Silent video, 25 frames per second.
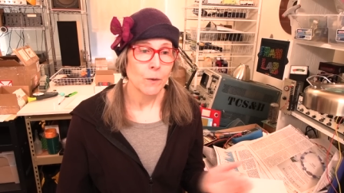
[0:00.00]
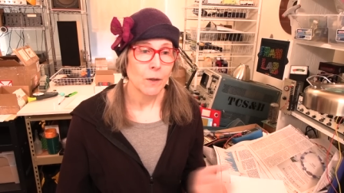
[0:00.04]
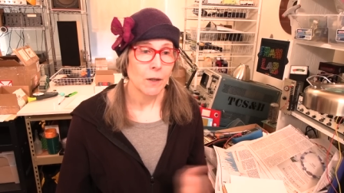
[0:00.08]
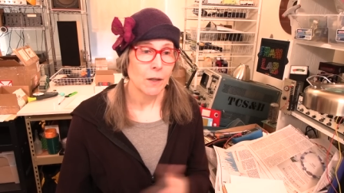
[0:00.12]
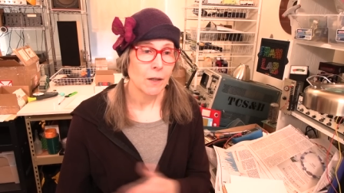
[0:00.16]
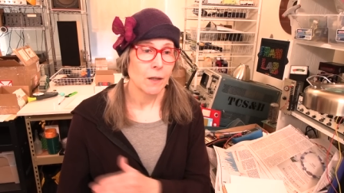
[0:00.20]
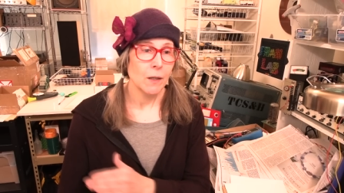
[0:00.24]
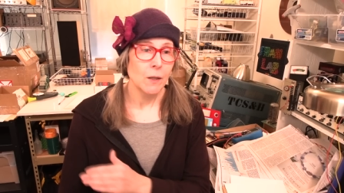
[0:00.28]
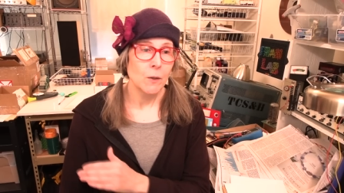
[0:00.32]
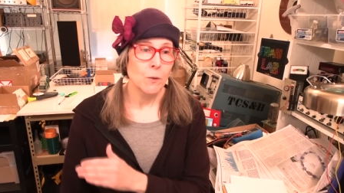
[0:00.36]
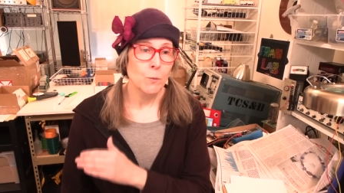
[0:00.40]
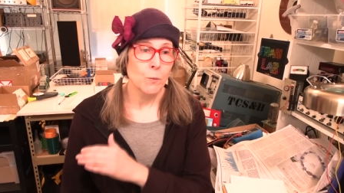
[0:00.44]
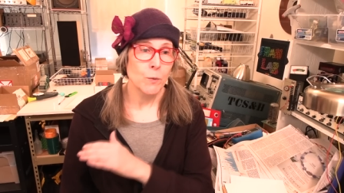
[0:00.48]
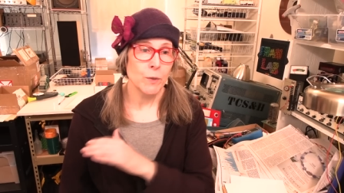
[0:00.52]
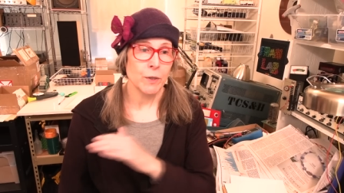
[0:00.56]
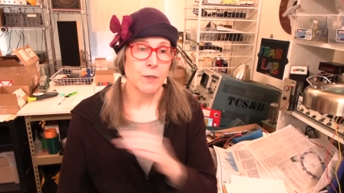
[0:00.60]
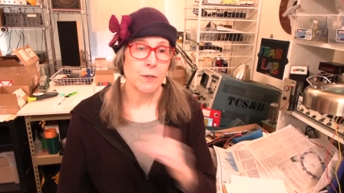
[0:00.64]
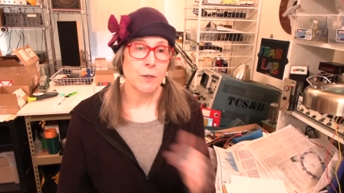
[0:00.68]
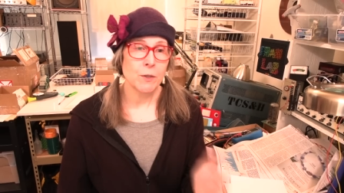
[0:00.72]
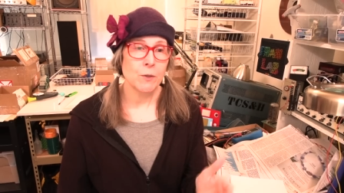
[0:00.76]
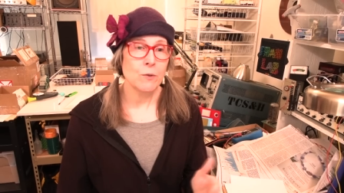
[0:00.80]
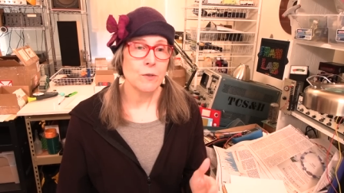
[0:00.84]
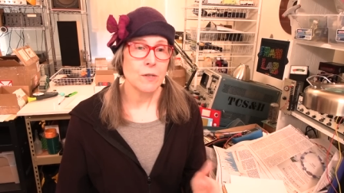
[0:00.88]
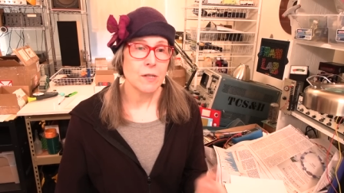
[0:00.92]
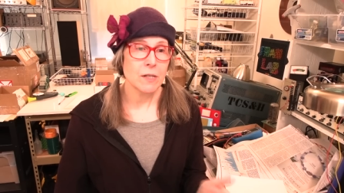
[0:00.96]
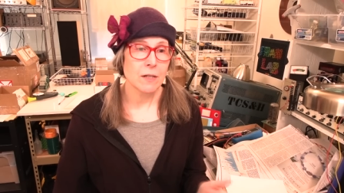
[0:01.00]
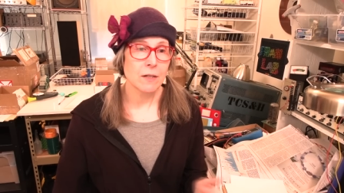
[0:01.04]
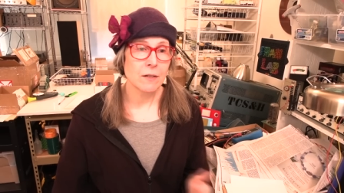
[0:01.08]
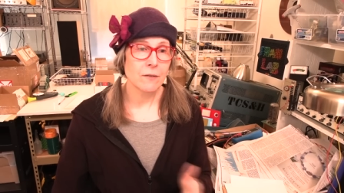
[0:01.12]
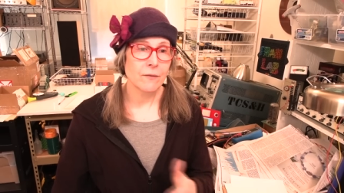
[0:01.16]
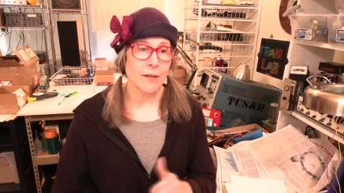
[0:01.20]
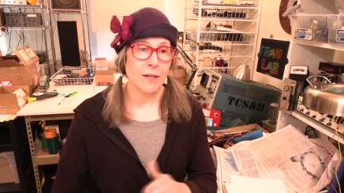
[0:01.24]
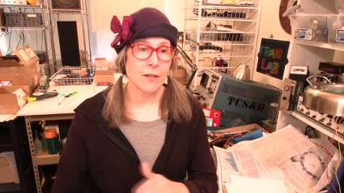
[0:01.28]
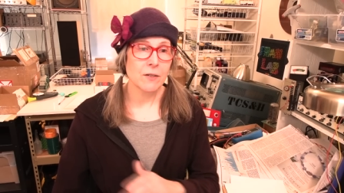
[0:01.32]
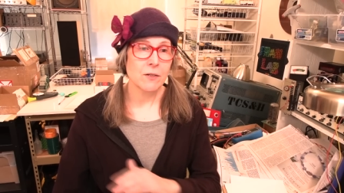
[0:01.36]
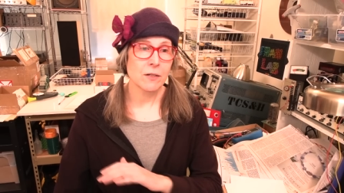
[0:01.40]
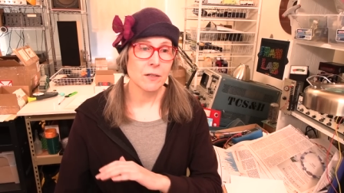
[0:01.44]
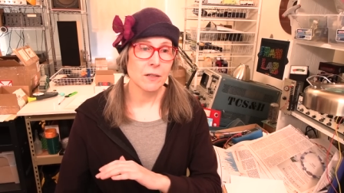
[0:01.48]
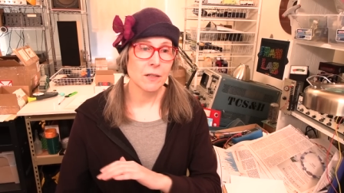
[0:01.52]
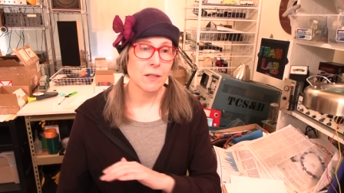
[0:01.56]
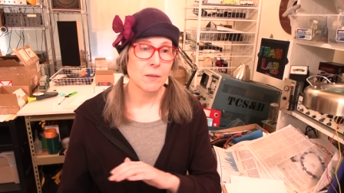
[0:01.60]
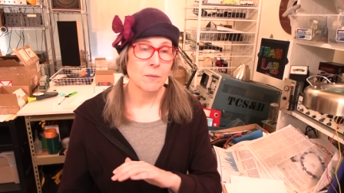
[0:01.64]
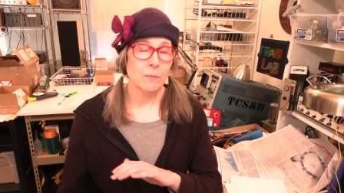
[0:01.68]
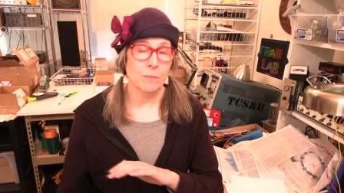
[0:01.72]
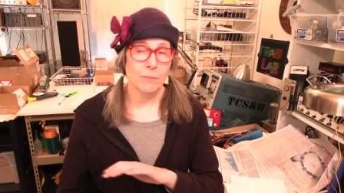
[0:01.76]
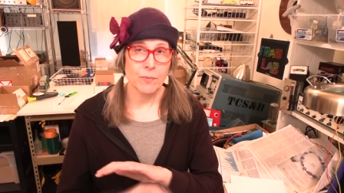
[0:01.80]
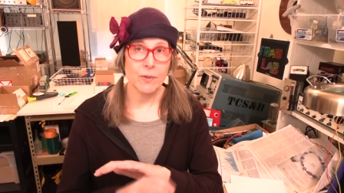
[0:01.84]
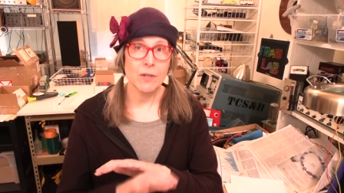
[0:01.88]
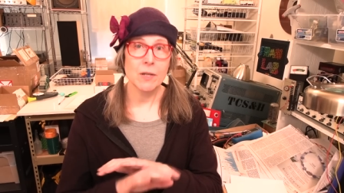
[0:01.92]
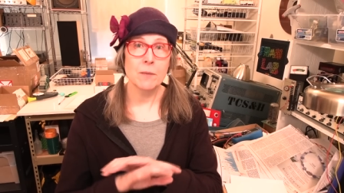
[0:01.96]
reduce and eventually
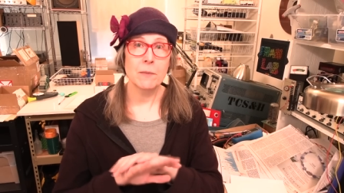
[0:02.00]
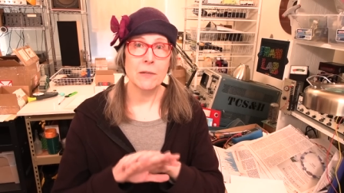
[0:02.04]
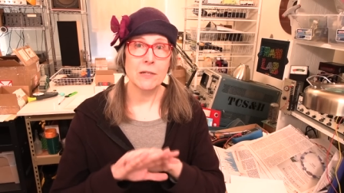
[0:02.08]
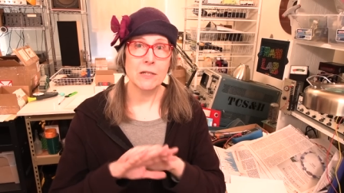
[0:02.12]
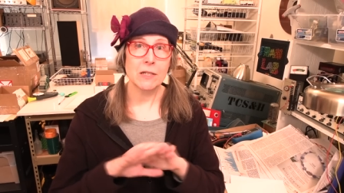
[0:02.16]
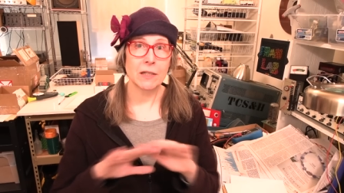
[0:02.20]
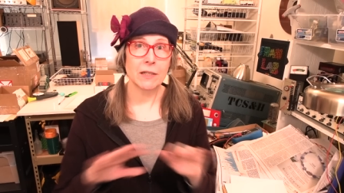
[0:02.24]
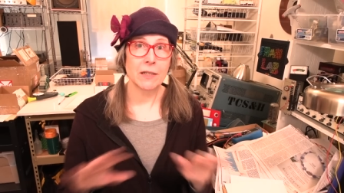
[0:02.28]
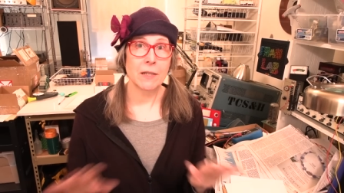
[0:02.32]
pretty much